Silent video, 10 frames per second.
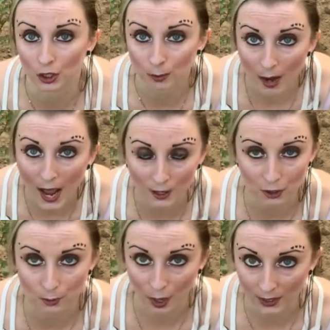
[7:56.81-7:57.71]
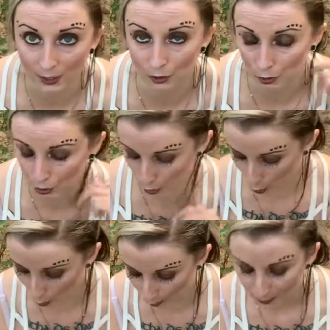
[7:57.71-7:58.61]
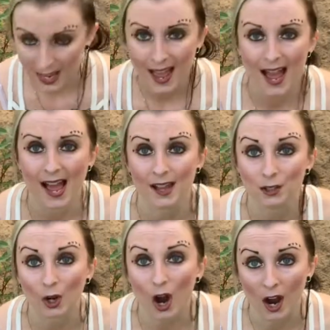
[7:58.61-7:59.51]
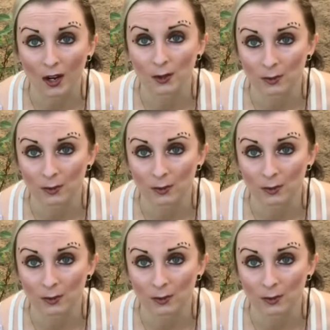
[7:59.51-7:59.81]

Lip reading: your mind, your body, and your soul, and your heart,